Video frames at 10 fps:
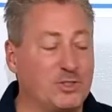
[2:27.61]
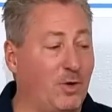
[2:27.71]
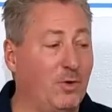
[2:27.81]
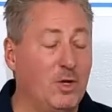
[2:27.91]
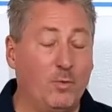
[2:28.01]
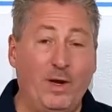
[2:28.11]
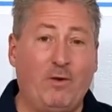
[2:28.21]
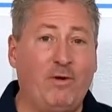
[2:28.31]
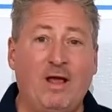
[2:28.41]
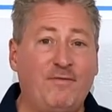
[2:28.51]
So we
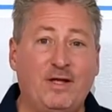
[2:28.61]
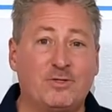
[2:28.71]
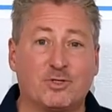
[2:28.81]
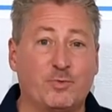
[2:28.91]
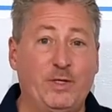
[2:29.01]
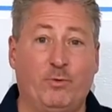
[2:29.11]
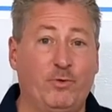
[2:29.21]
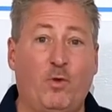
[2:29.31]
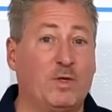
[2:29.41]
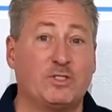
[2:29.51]
don't have answers. We
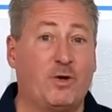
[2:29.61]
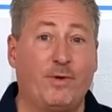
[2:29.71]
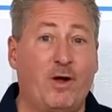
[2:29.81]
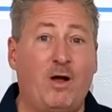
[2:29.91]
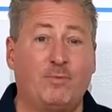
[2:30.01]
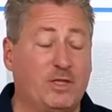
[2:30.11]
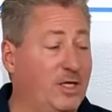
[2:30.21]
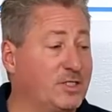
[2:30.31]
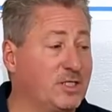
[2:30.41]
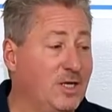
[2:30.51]
don't know what's going on with
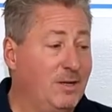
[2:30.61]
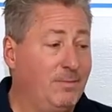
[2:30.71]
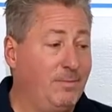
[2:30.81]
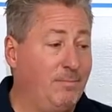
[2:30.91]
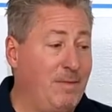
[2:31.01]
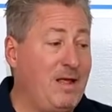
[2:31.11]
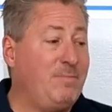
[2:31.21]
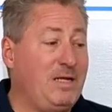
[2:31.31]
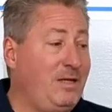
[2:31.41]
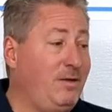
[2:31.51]
this.
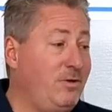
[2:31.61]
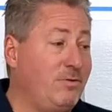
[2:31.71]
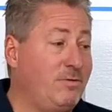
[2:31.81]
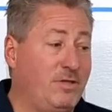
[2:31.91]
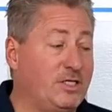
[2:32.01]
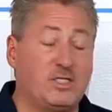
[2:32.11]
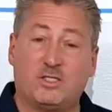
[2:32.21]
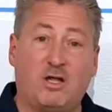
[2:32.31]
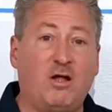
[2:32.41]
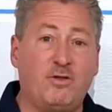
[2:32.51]
Maybe you, this
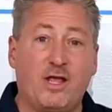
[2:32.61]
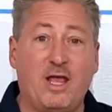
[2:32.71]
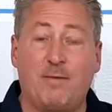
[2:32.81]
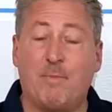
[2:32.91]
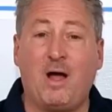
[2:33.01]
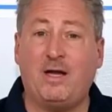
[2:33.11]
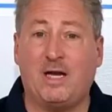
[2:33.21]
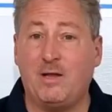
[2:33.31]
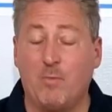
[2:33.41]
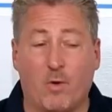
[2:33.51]
is done. You can't buy
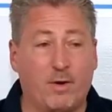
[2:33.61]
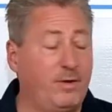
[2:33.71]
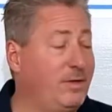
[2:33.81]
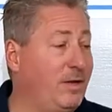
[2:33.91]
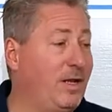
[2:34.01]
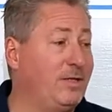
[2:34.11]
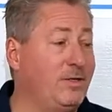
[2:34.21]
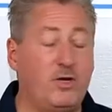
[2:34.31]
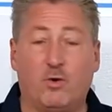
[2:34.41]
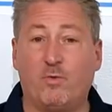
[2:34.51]
it anymore, and,
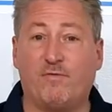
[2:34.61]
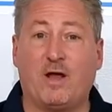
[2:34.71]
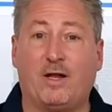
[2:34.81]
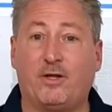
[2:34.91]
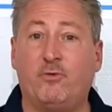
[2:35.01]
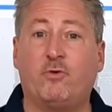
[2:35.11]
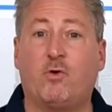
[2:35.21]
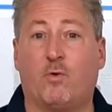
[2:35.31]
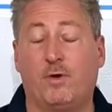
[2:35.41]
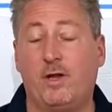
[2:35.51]
and you know we've got a
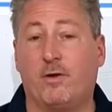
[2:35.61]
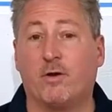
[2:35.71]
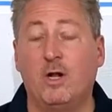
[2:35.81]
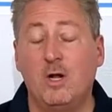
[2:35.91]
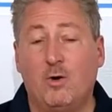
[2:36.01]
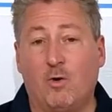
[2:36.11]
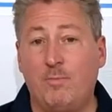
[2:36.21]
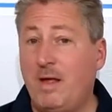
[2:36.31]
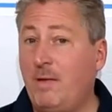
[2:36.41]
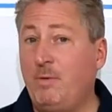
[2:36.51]
unicorn here.
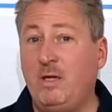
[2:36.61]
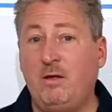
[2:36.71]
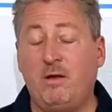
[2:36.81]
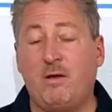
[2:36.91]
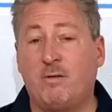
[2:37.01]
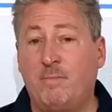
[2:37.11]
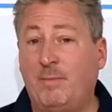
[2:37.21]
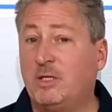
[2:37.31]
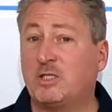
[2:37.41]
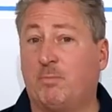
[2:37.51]
Or maybe uh,
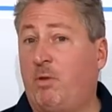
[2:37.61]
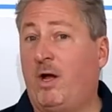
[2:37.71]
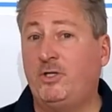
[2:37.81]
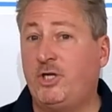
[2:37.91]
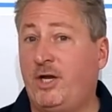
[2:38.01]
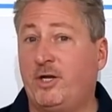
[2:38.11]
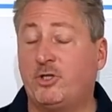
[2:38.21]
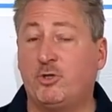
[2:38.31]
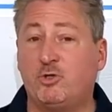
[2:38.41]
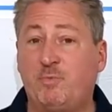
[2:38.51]
maybe it's supply chain
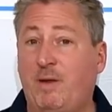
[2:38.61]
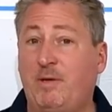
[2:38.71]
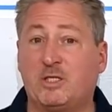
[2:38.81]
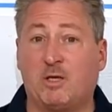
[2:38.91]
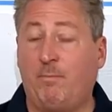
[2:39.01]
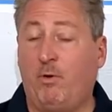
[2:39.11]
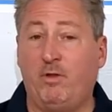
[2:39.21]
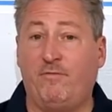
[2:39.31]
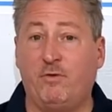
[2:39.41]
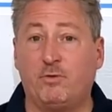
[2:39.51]
issues. Maybe at some point
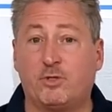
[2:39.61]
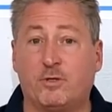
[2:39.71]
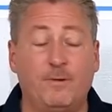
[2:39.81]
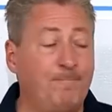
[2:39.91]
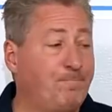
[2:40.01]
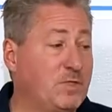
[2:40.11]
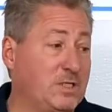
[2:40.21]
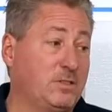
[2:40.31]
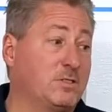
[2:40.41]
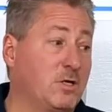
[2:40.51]
in the future,
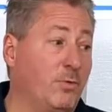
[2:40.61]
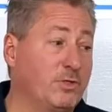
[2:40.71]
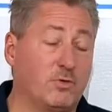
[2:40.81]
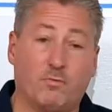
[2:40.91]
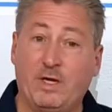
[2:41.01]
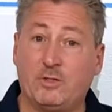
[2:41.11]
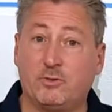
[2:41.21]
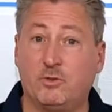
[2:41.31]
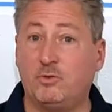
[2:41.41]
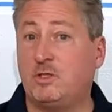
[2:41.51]
Tesla's going to
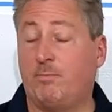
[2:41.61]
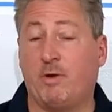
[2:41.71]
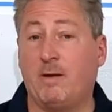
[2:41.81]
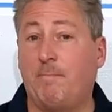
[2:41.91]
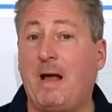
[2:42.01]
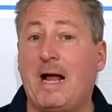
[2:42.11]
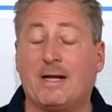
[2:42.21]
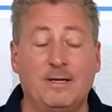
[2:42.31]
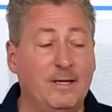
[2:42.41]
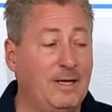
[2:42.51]
reintroduce it, and bring it
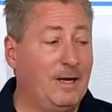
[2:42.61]
back.